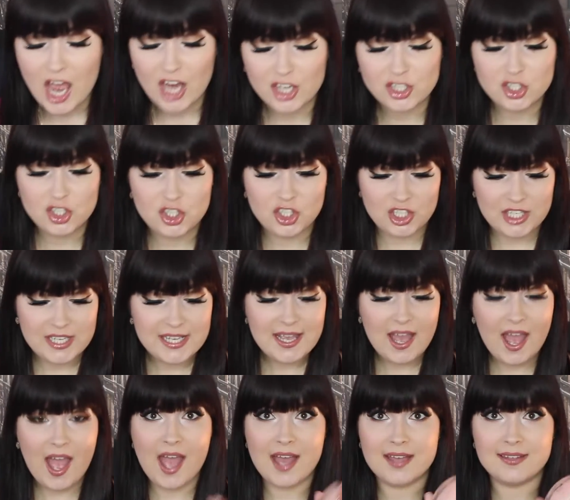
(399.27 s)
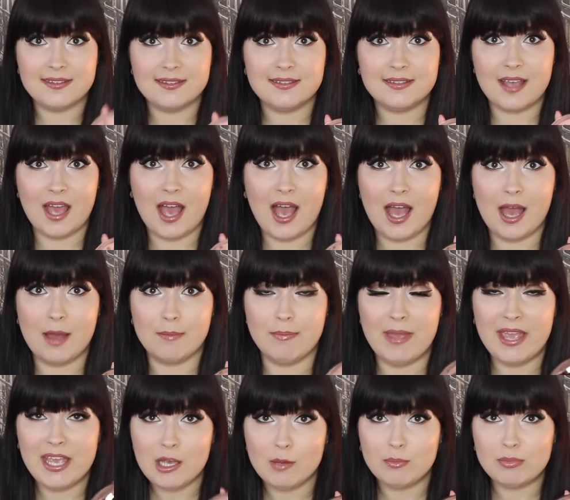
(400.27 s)
And she has a
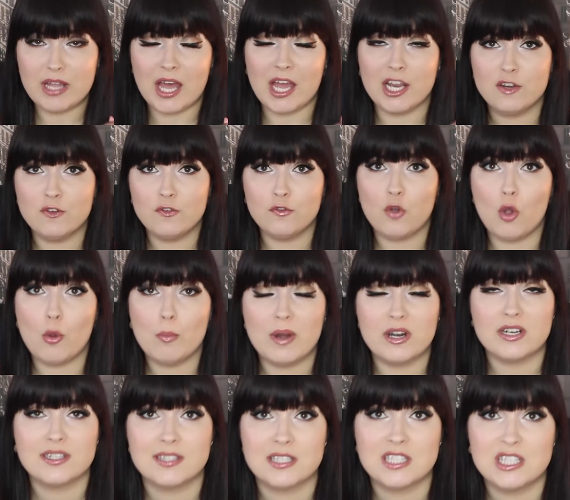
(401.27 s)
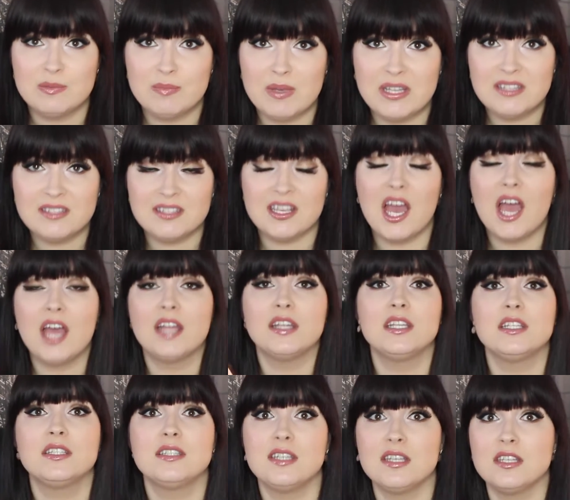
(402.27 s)
makeup line for Marks and Spencer, and
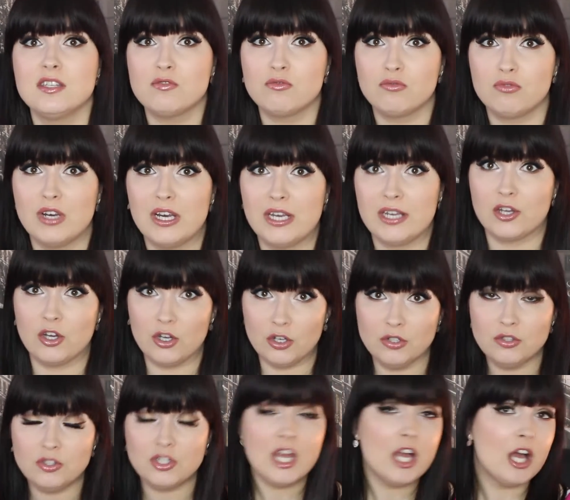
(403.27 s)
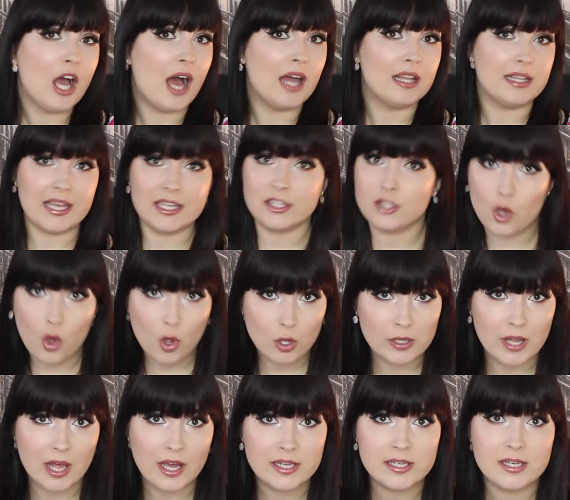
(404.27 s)
it is really good. I like the whole
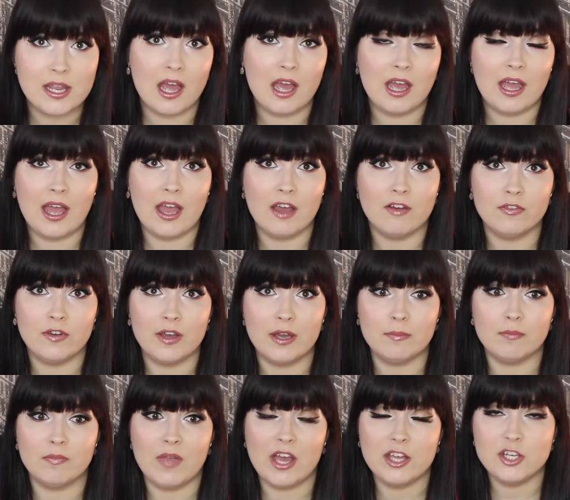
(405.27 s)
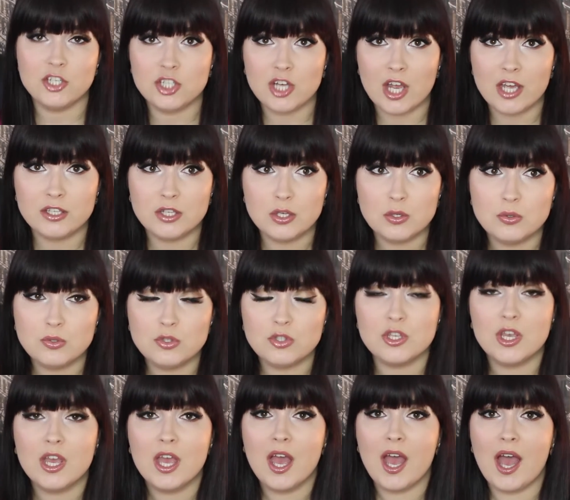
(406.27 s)
line. I have eyeshadows,
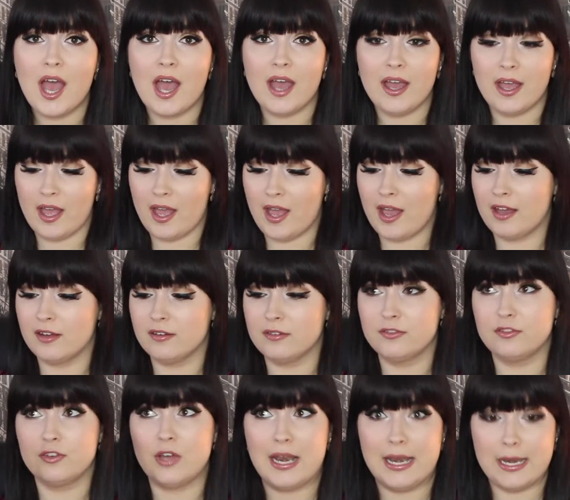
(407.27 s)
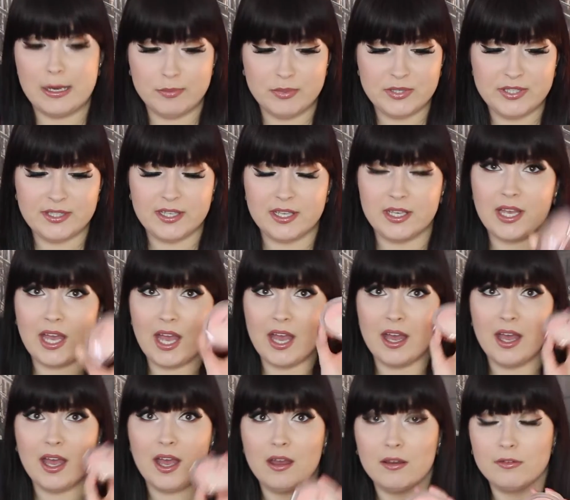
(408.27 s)
I have lipstick, I
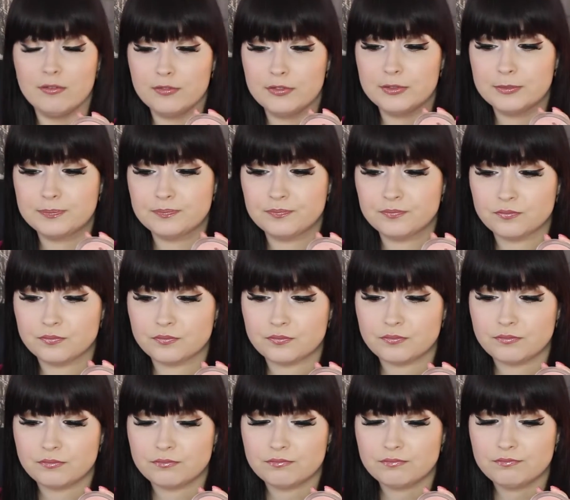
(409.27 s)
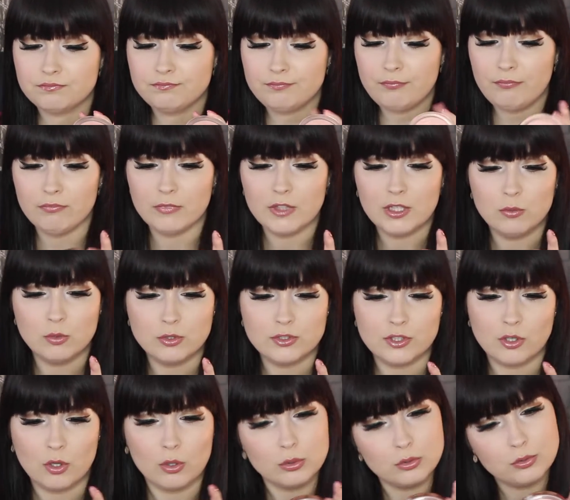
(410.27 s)
have, what's
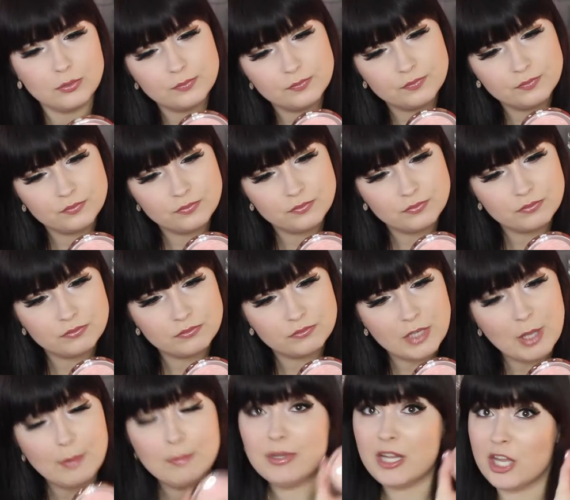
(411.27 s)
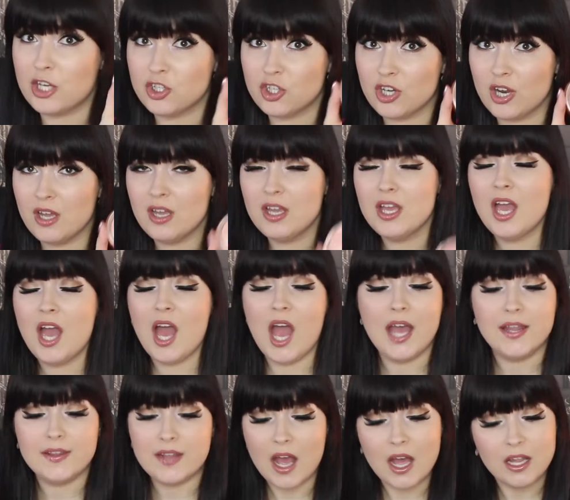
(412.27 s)
it called, blusher,
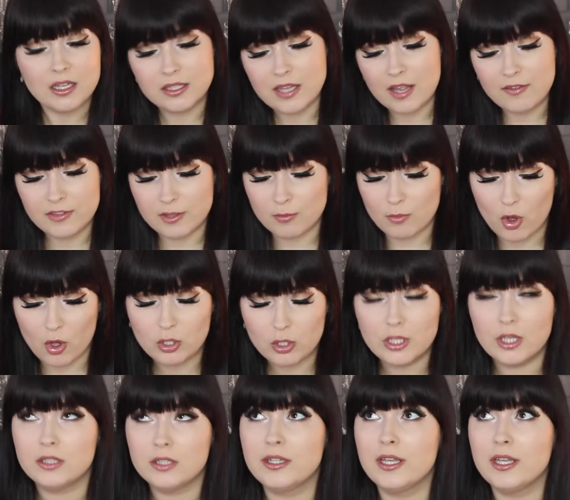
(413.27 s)
and I love them all.